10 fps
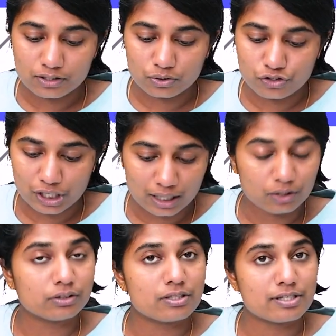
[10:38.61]
So check
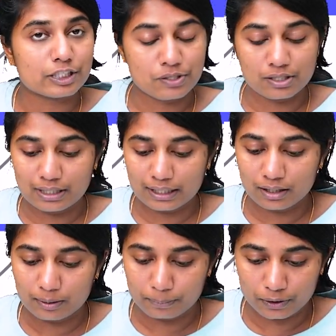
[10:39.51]
out the description
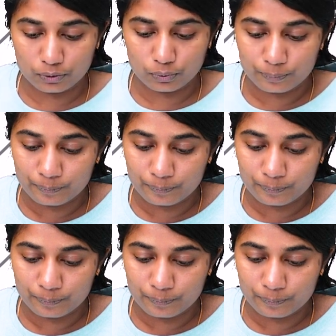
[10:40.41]
link below.